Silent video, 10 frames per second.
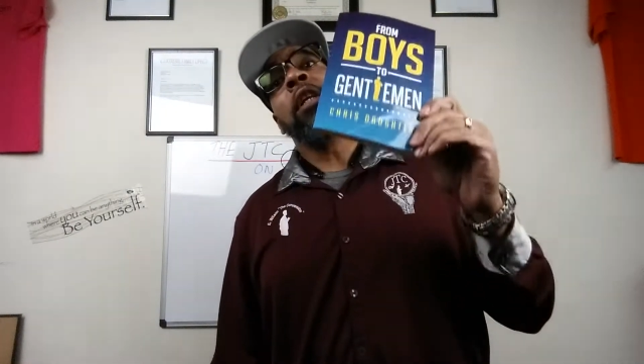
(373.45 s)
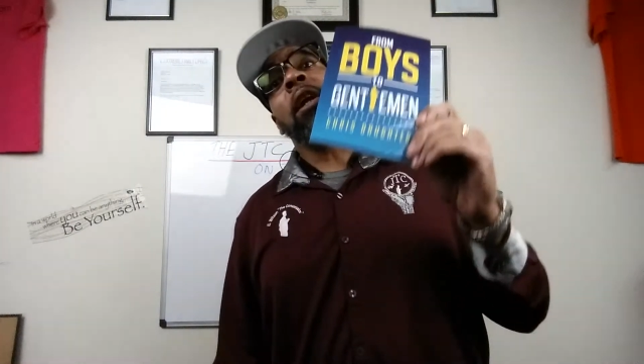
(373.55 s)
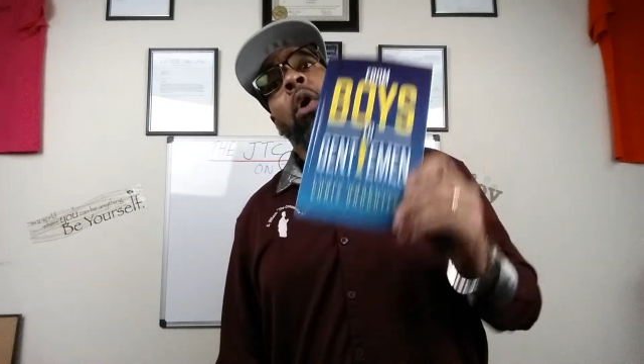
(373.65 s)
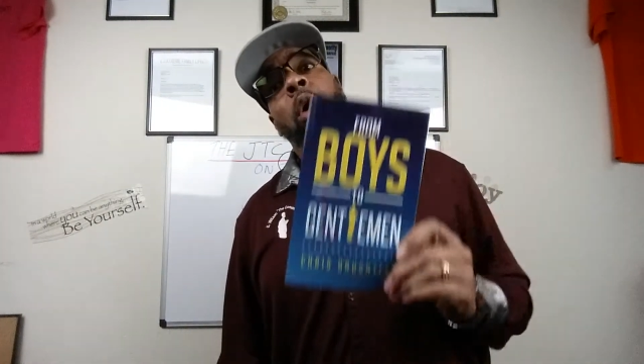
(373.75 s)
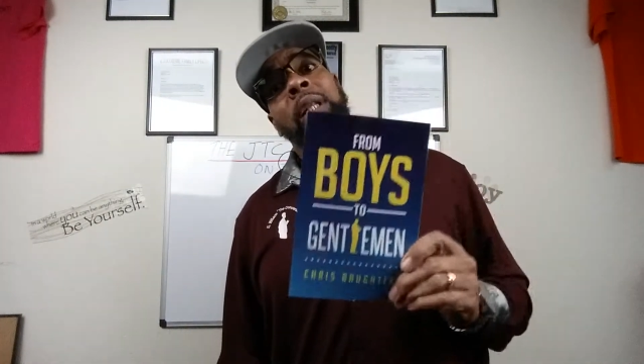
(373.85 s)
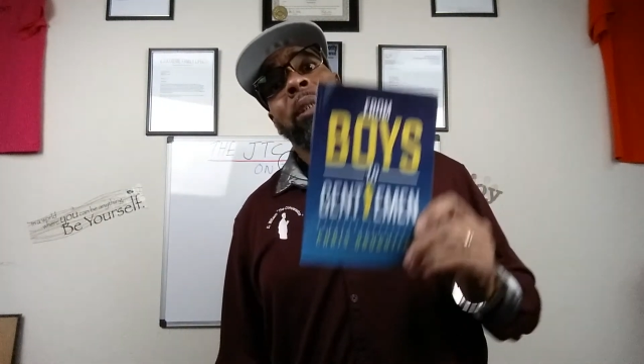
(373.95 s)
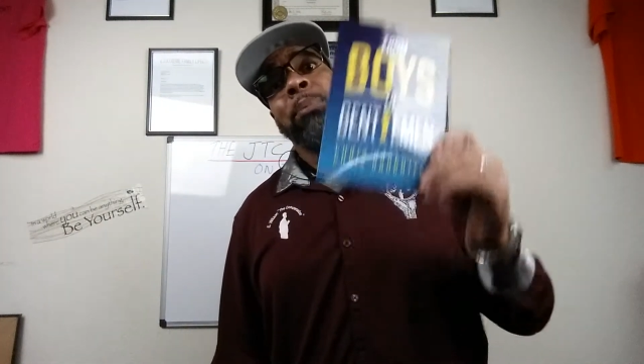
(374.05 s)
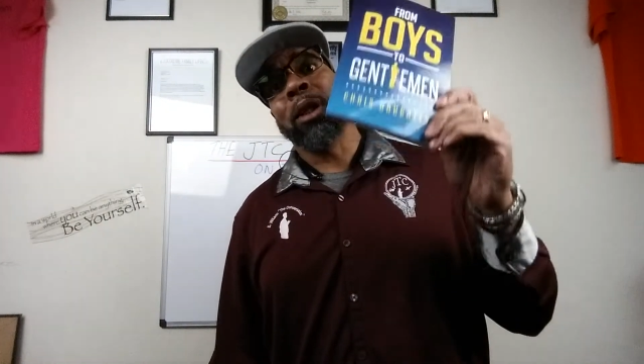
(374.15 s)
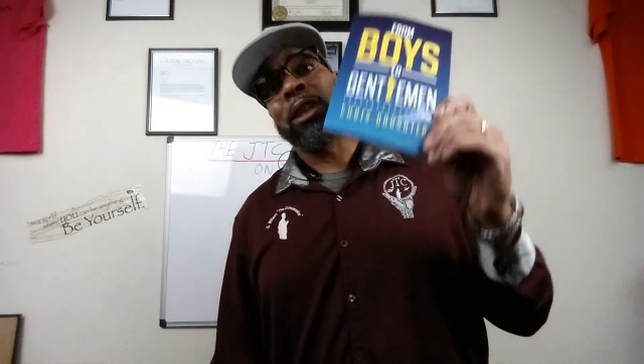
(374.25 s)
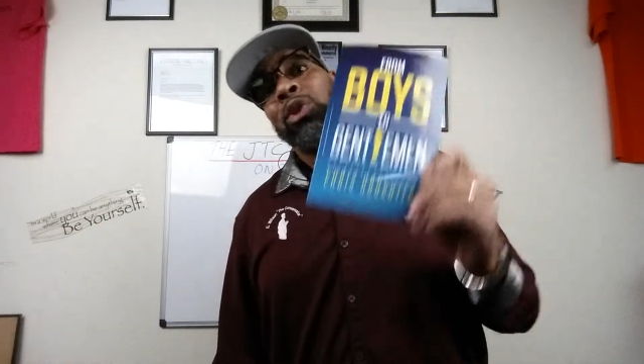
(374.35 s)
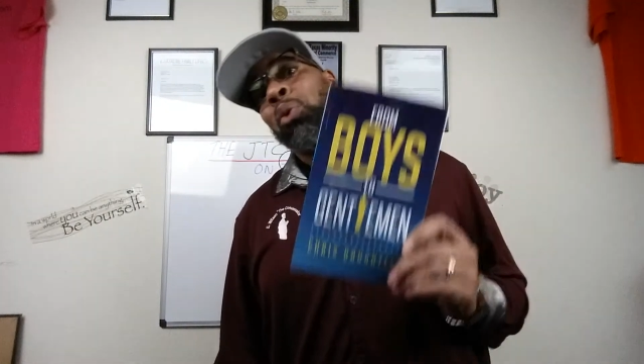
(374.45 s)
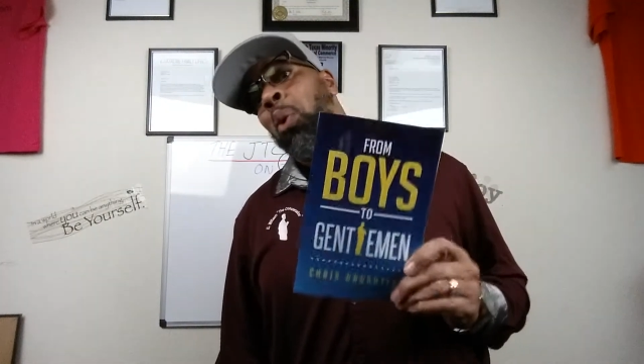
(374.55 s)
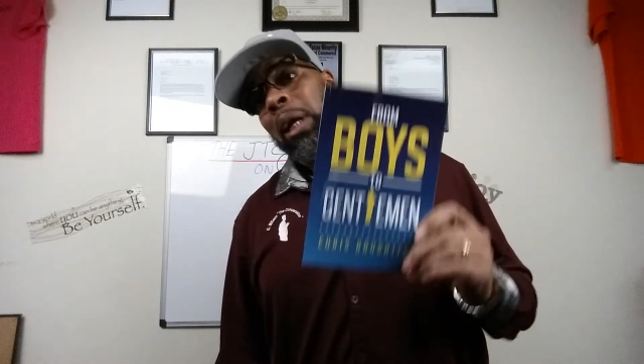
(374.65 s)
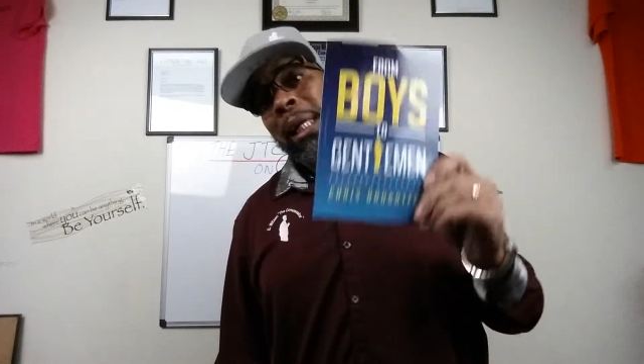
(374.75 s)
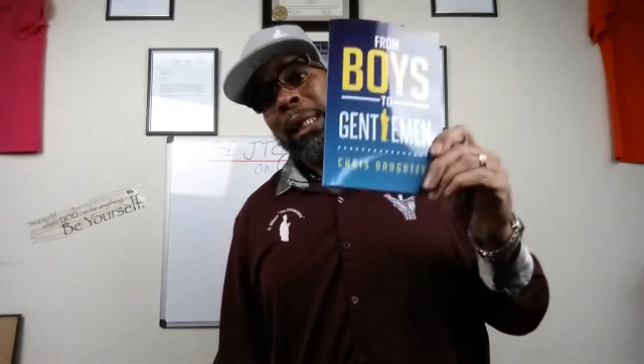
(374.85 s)
You need to order this book. It's
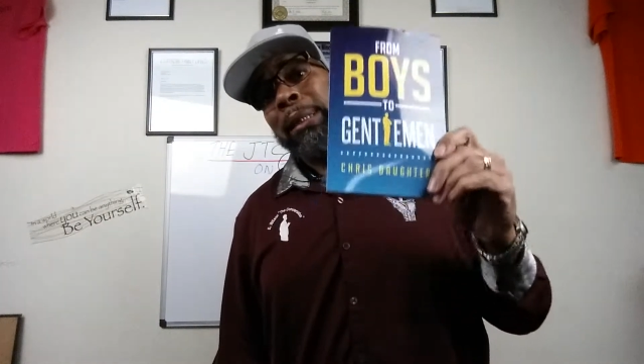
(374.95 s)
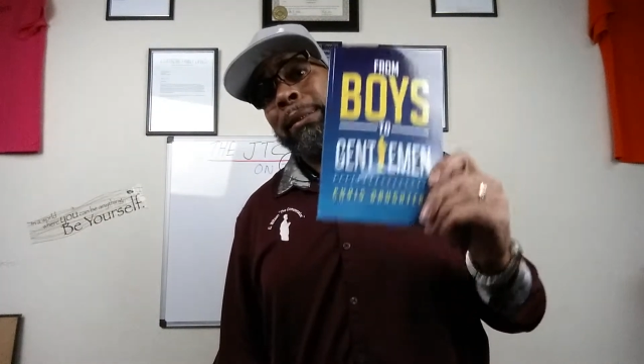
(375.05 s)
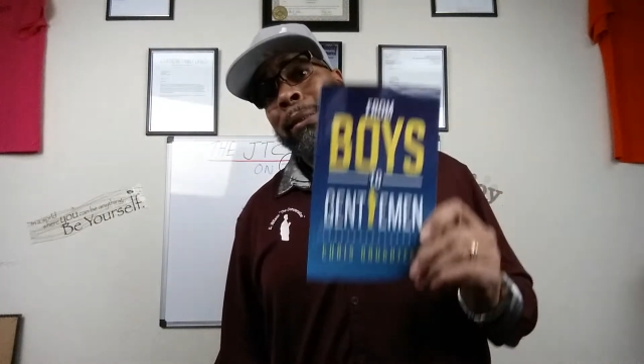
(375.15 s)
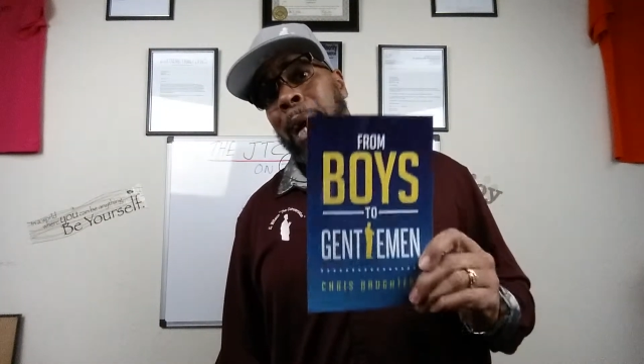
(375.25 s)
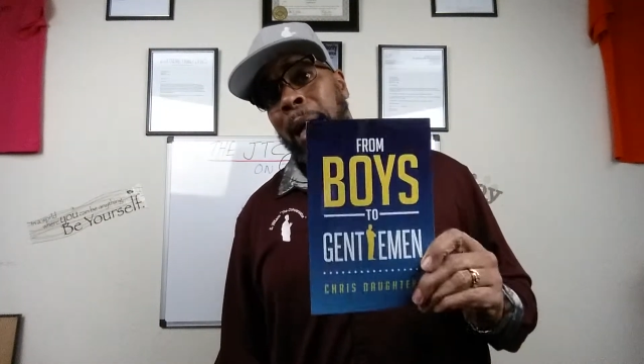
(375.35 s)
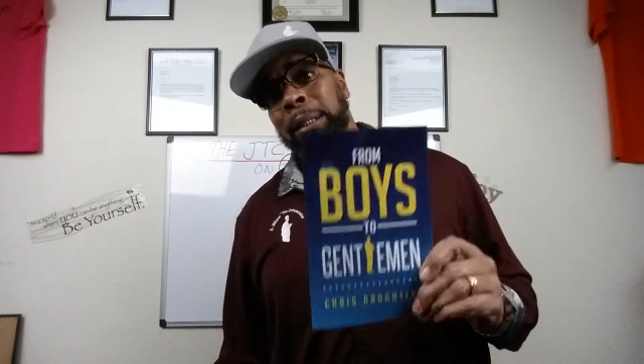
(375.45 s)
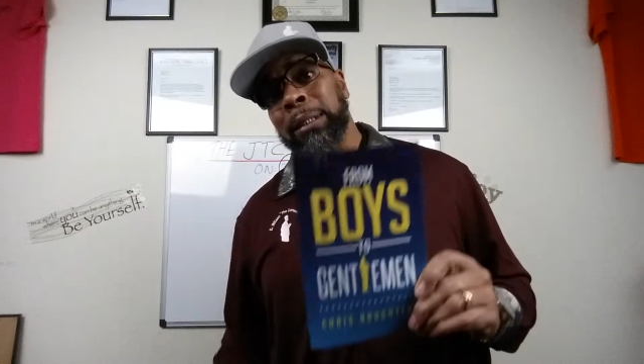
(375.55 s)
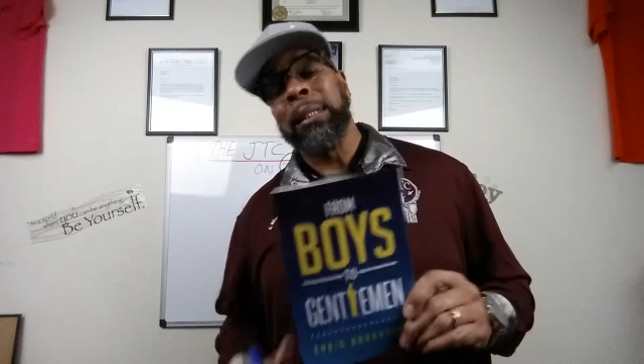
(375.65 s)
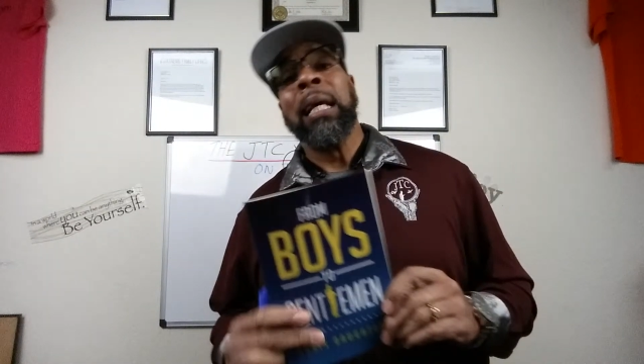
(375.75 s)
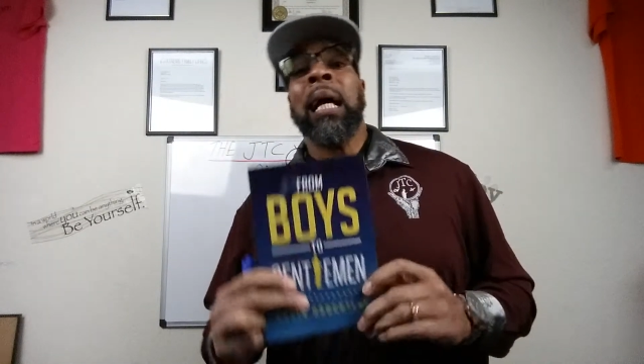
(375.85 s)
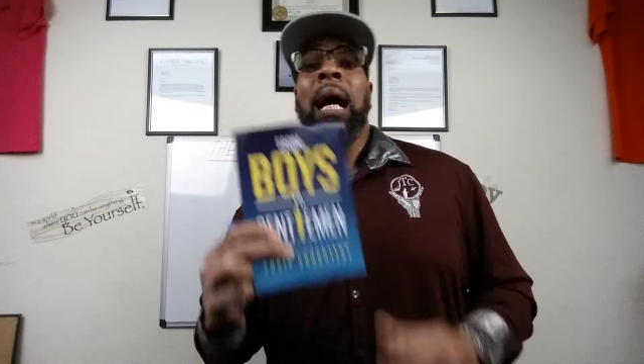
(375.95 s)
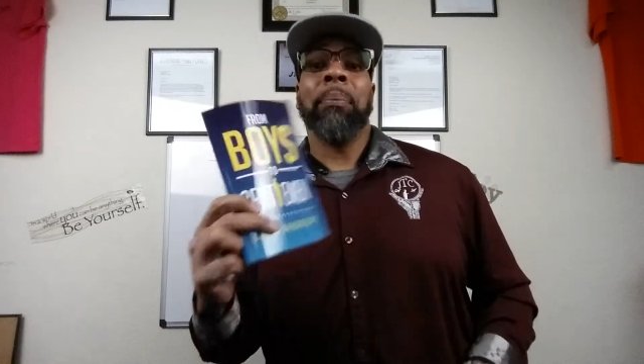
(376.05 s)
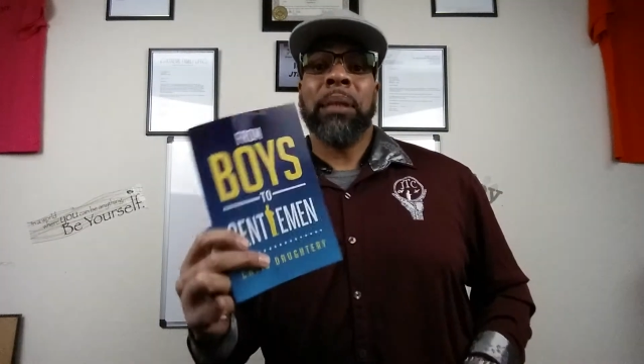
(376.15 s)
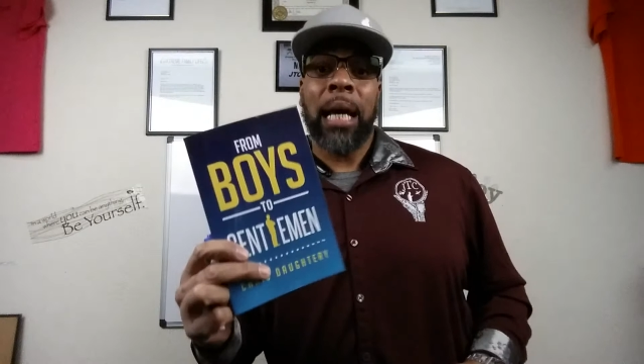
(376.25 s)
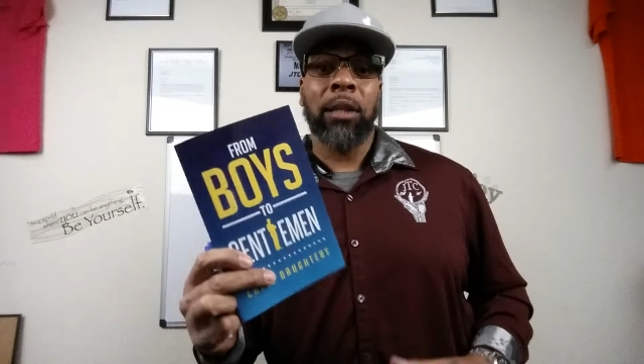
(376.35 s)
$20.
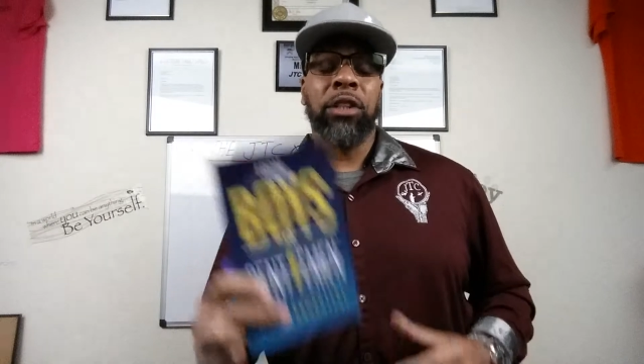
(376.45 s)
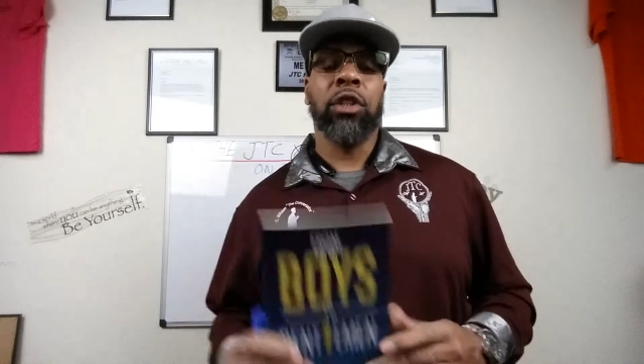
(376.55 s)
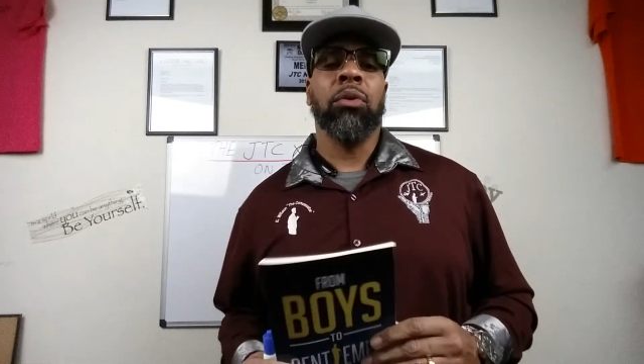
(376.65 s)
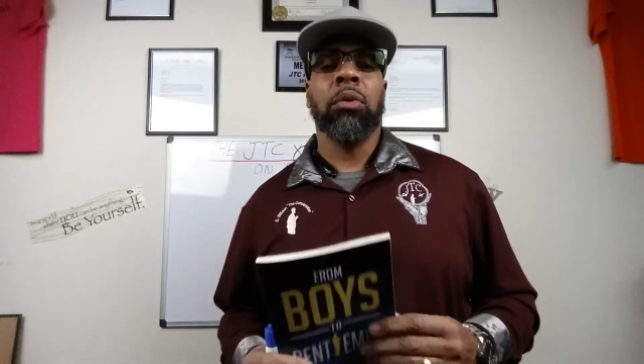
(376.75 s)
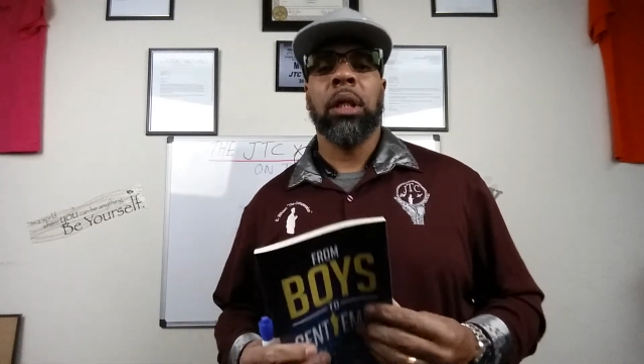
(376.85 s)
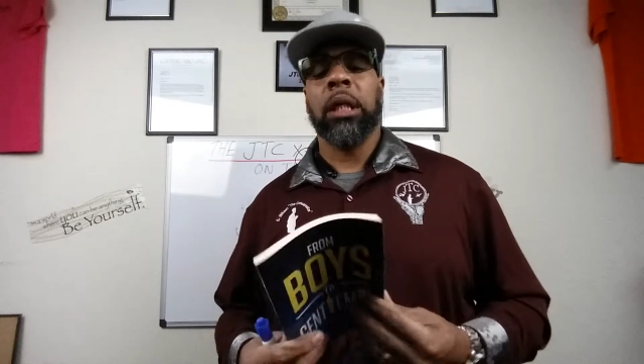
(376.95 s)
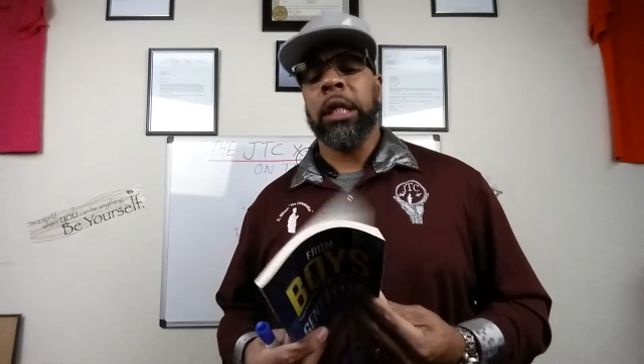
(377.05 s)
I'm telling you,